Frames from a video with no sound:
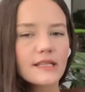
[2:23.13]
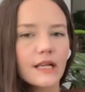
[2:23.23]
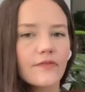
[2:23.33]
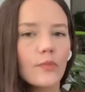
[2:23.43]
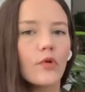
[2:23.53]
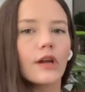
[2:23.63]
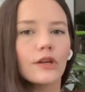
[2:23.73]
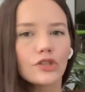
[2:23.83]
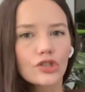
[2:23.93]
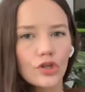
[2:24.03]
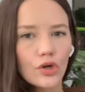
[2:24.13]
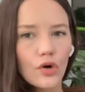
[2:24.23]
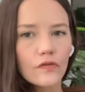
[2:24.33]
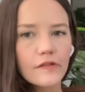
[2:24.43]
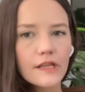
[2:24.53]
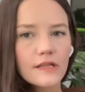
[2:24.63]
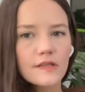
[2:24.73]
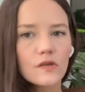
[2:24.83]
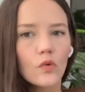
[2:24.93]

like if I'm wearing a shirt over this,